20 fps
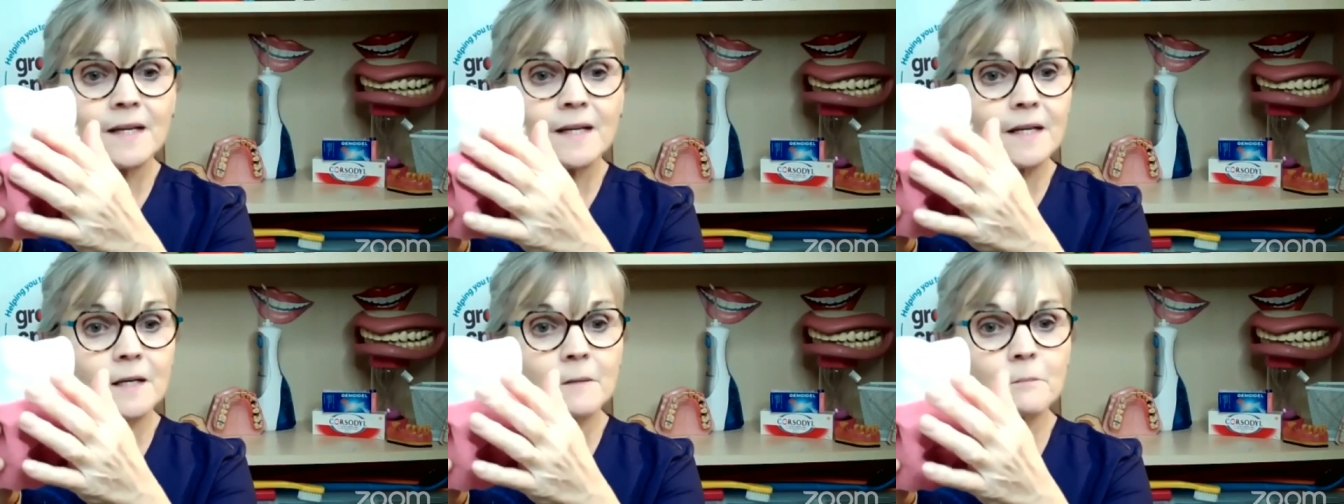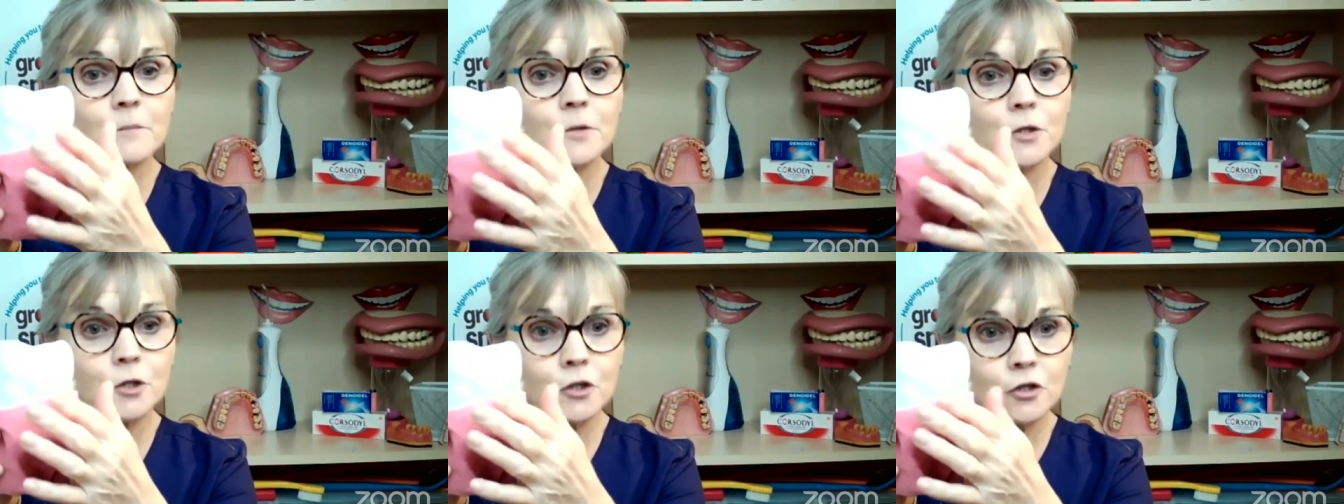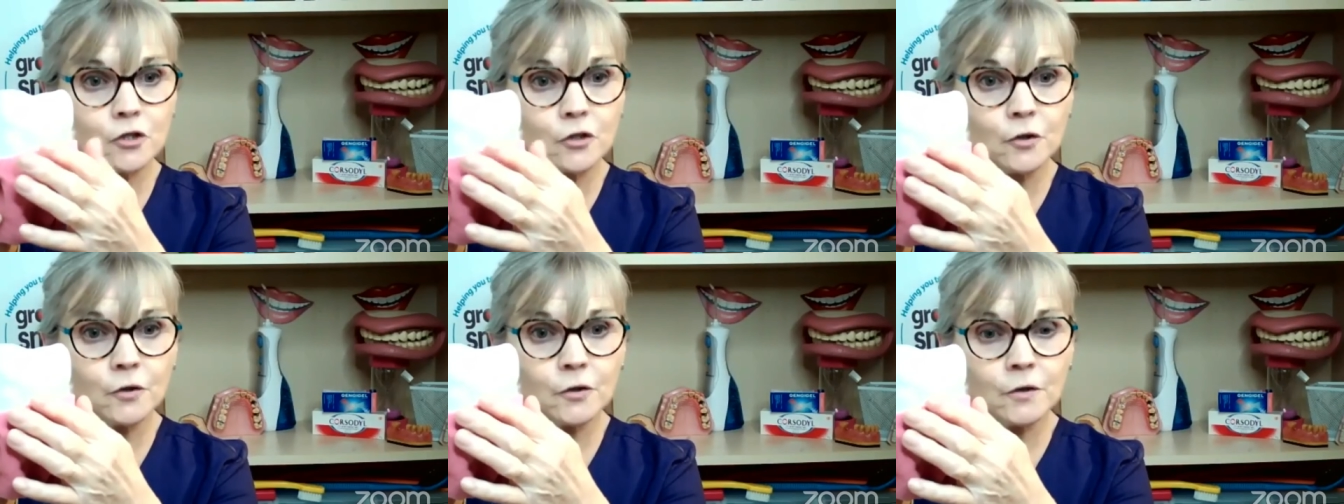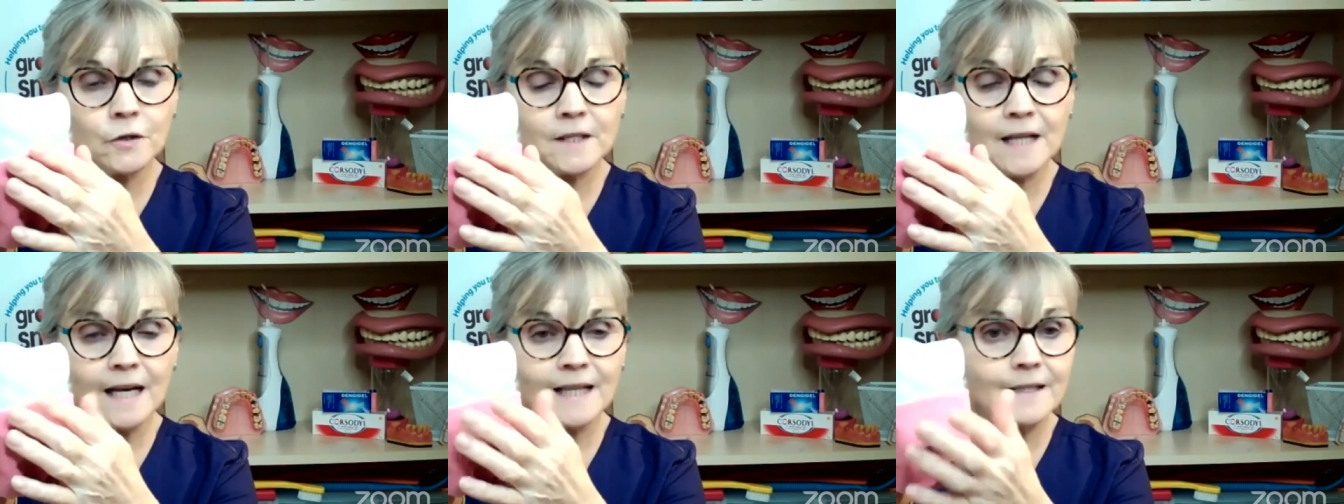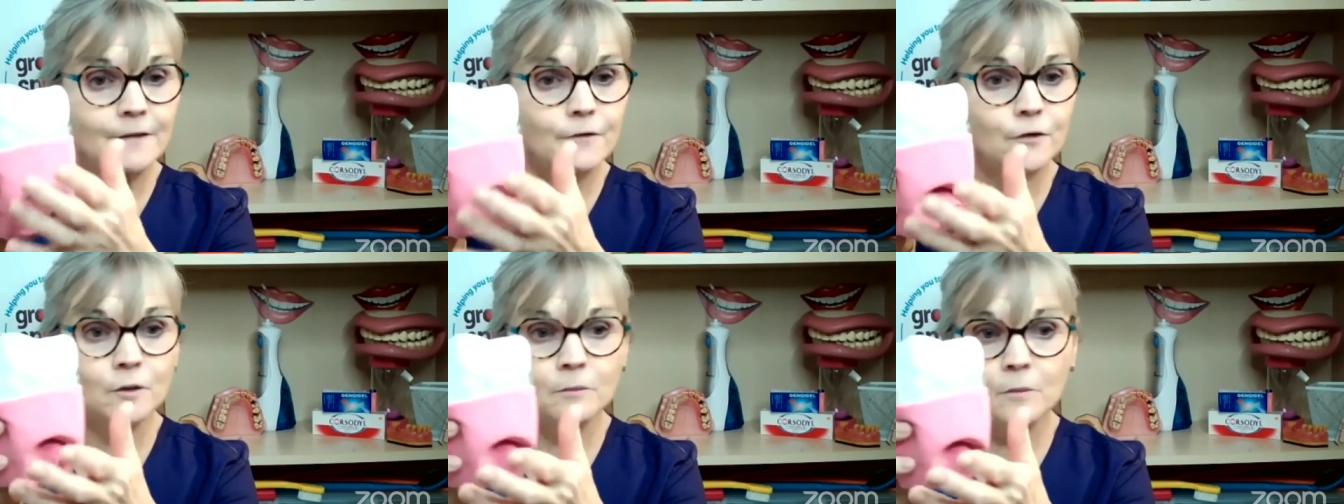it matures. And
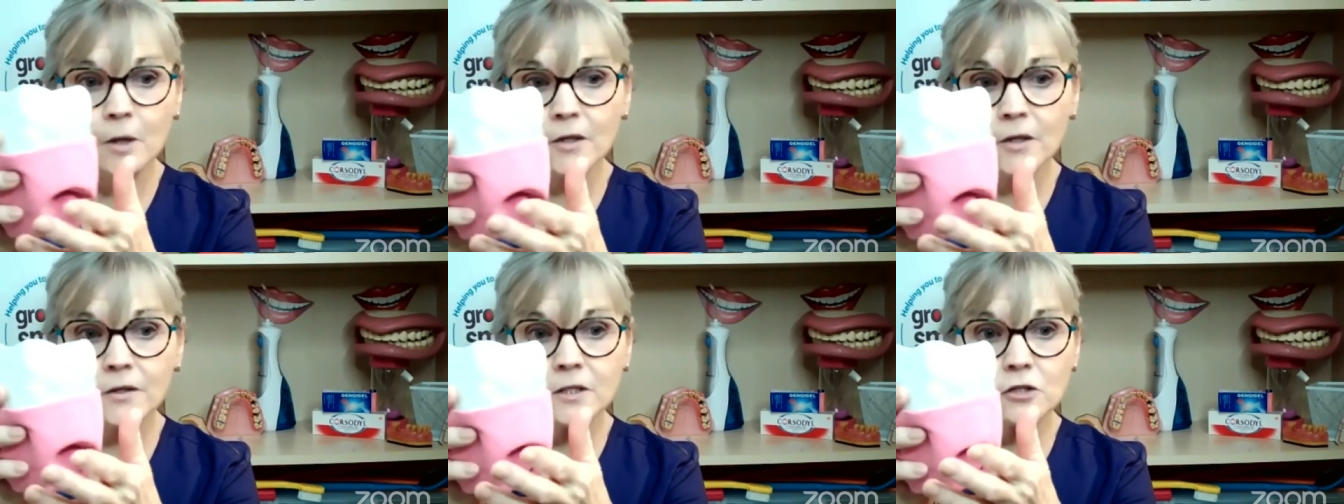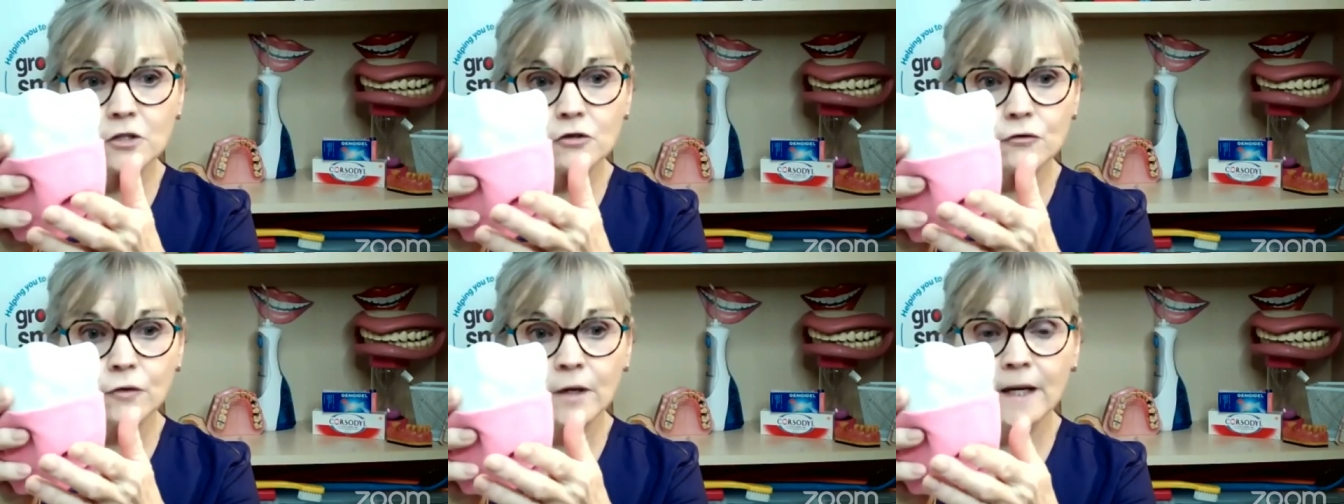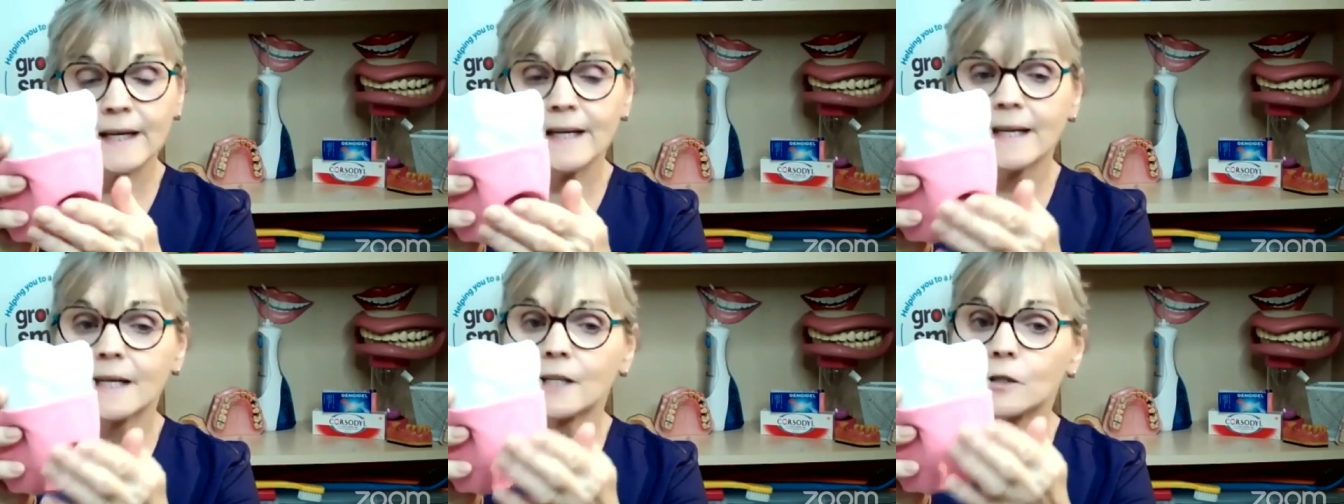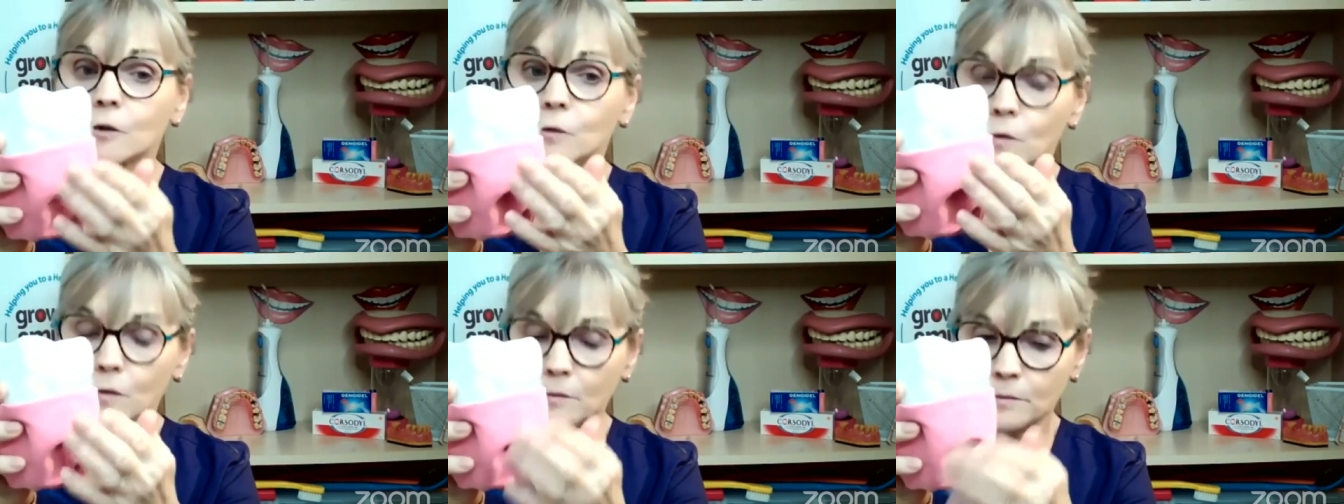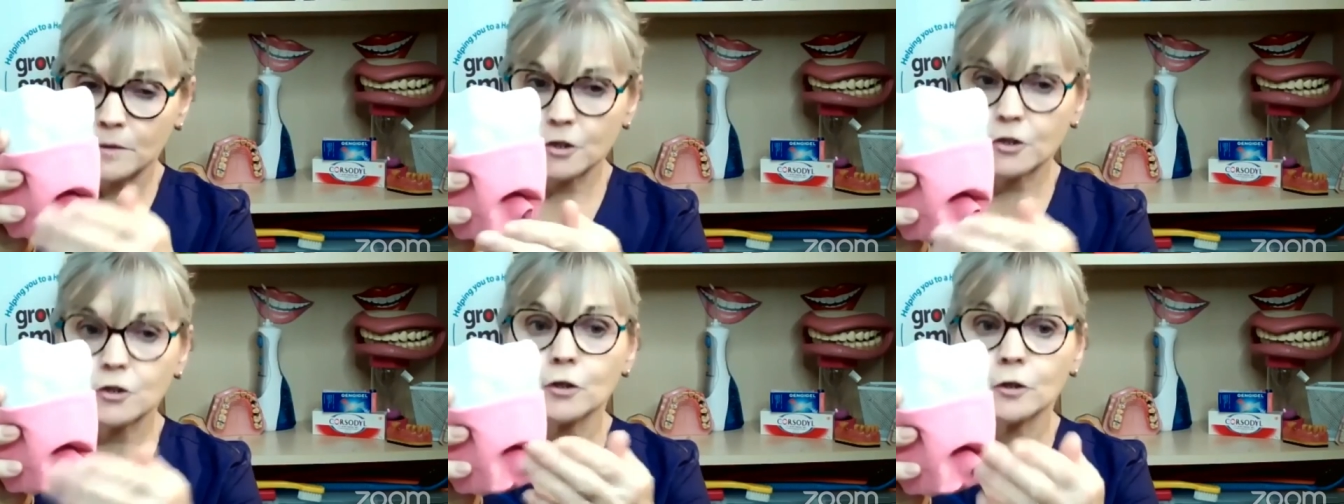if your mouth is dry, it will
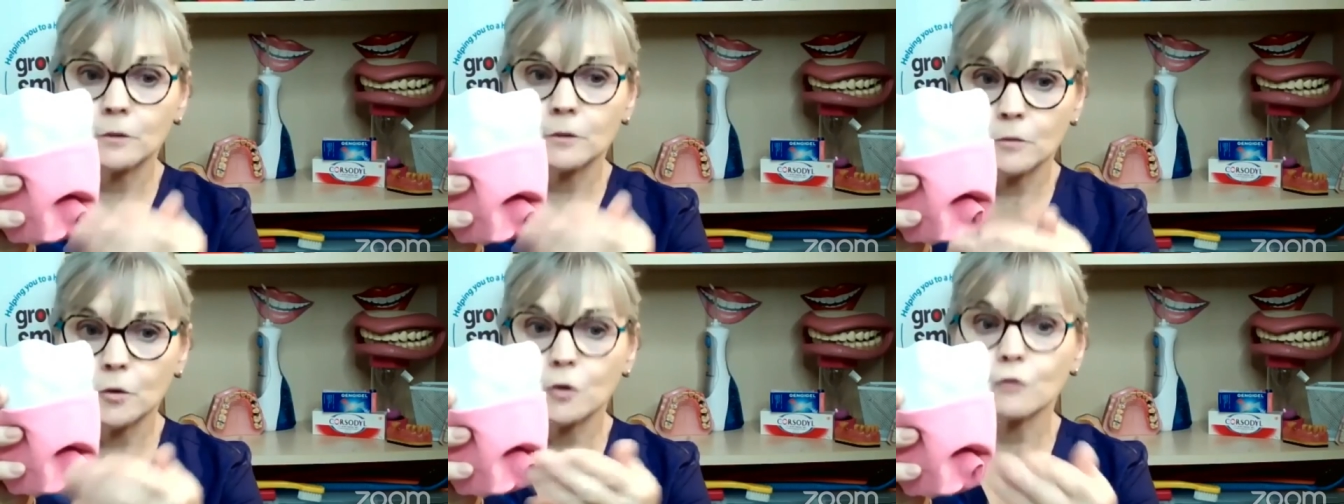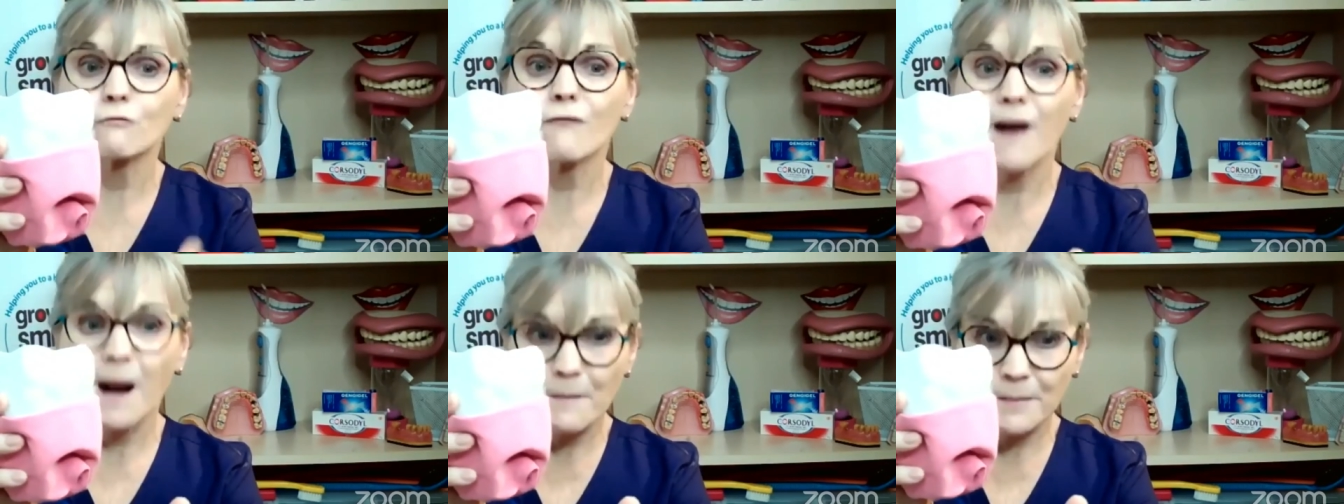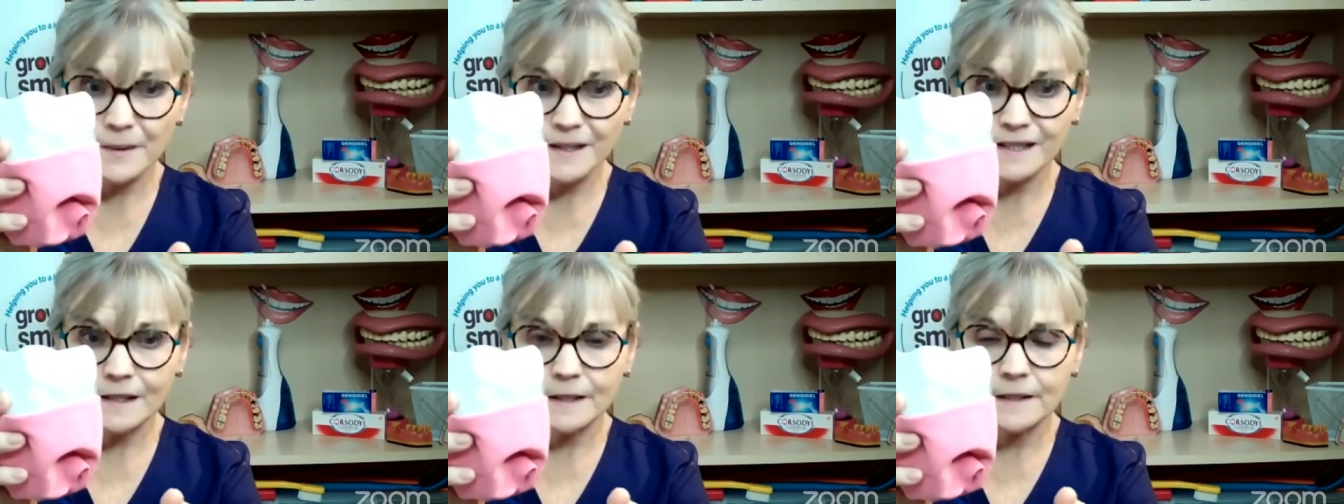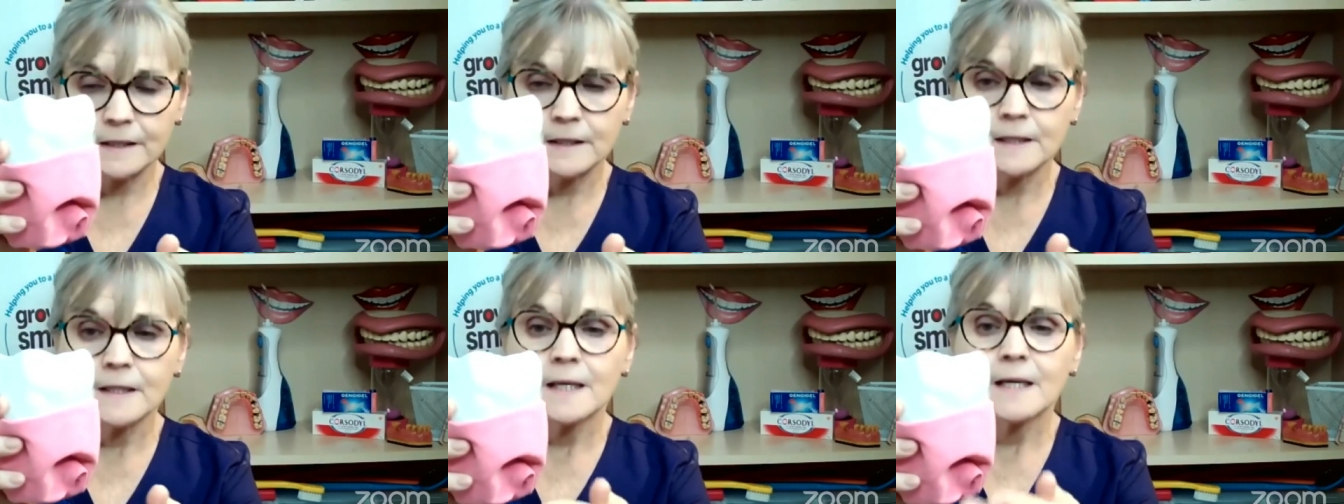mature more rapidly